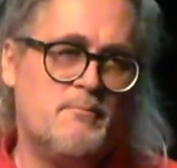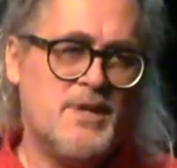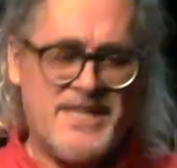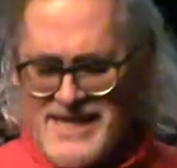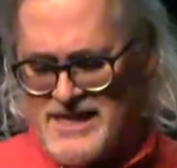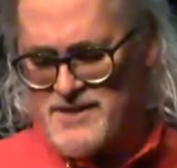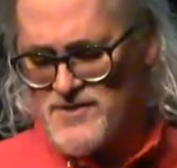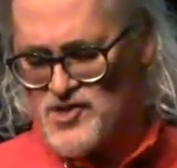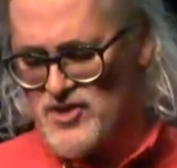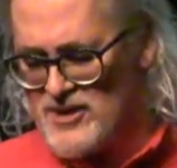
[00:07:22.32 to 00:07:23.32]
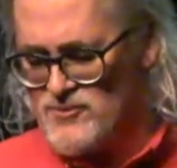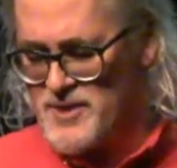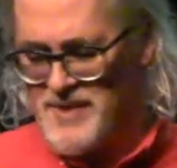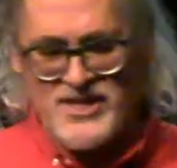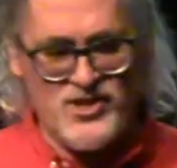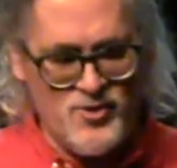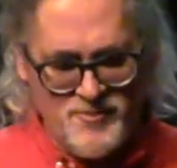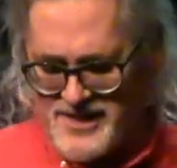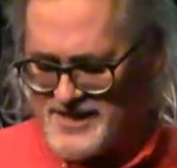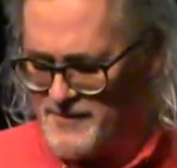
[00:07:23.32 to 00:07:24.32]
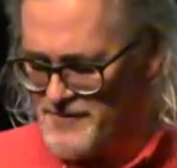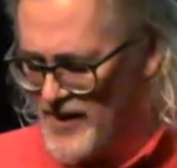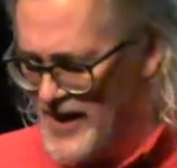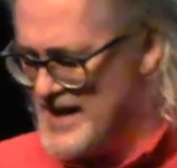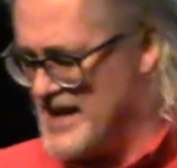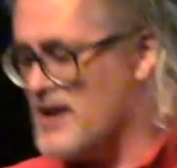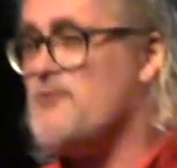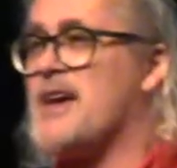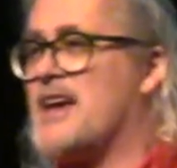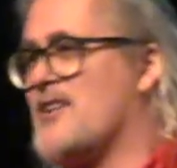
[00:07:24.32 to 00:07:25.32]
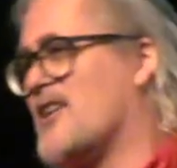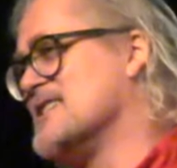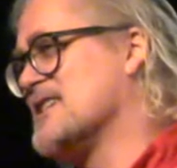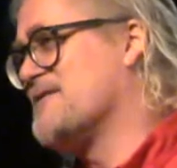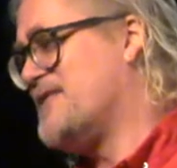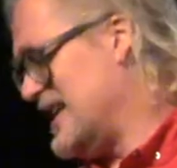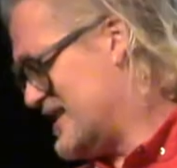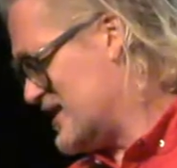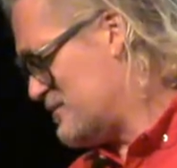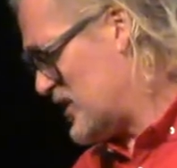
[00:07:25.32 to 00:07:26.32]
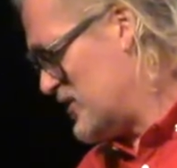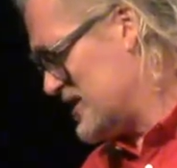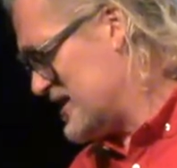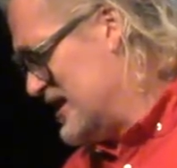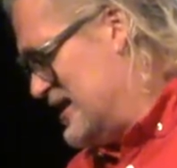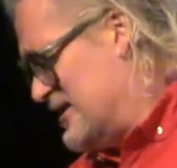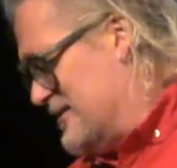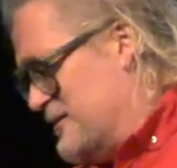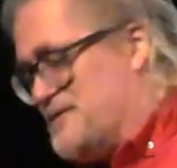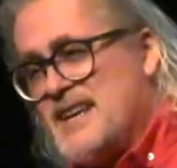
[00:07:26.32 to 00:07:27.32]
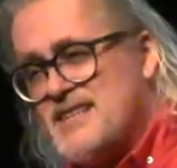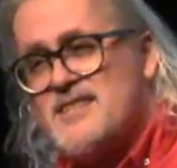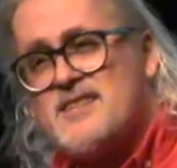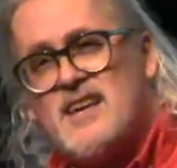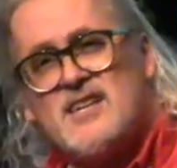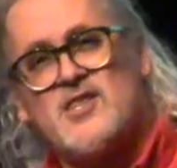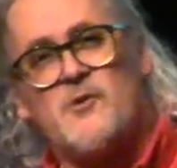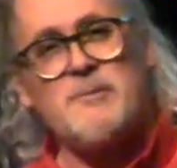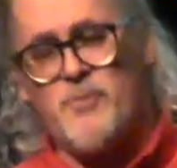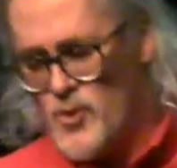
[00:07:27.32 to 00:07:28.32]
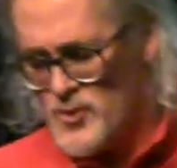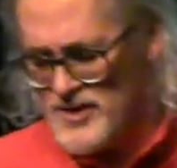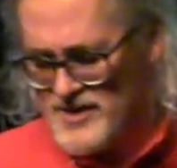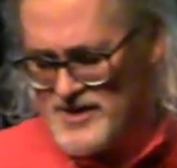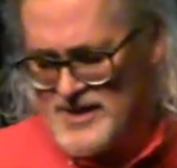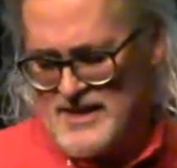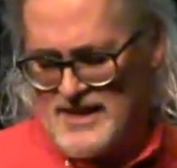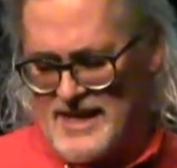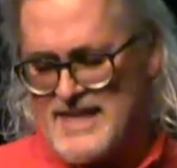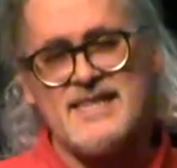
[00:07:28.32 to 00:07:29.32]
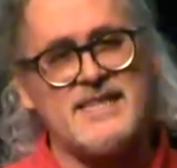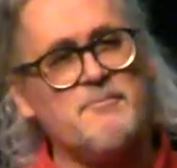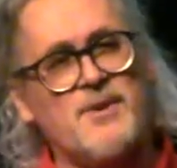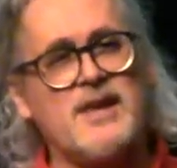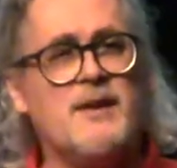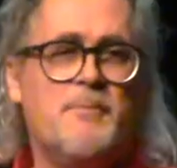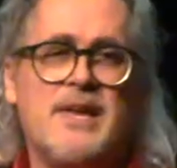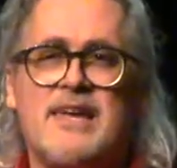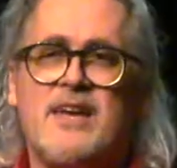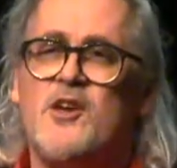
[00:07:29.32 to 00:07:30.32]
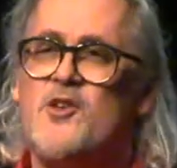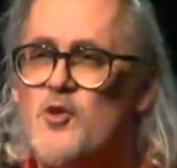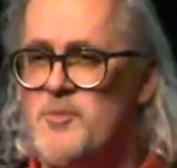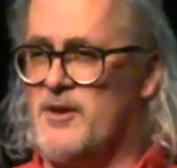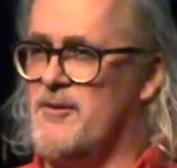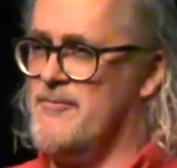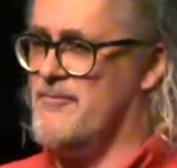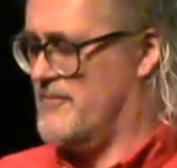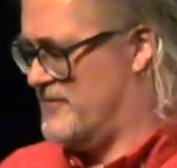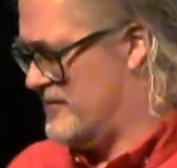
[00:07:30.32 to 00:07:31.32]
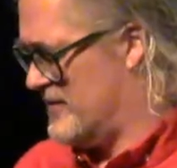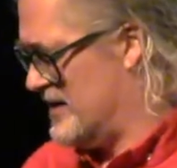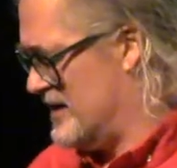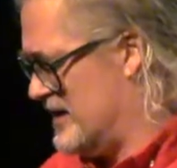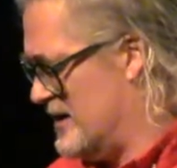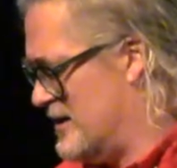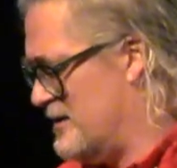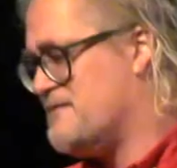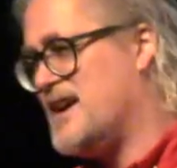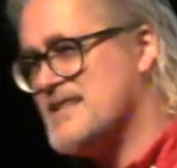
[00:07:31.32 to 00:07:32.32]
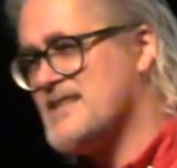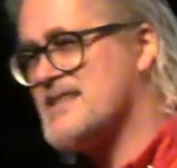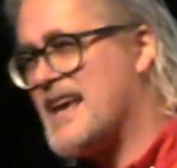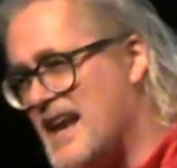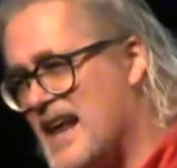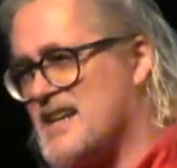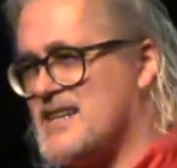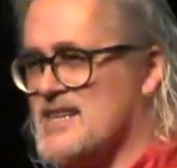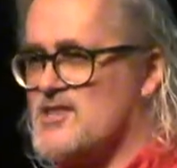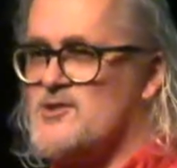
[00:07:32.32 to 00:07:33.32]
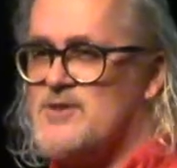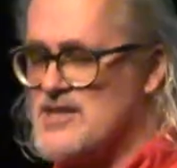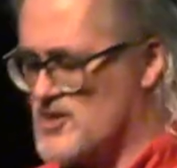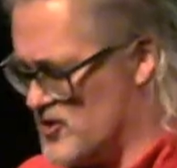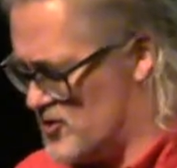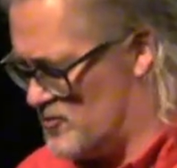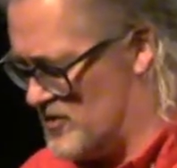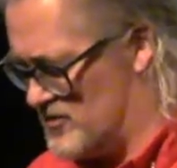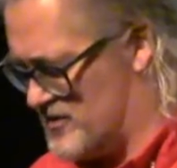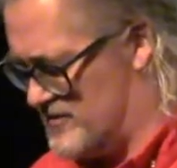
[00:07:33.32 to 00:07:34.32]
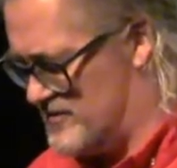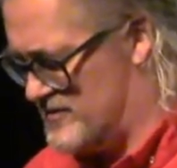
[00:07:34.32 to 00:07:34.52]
machines have struggled to match humans in finding and recognizing faces because faces are so important in simply being human. Faces connect us to our social world.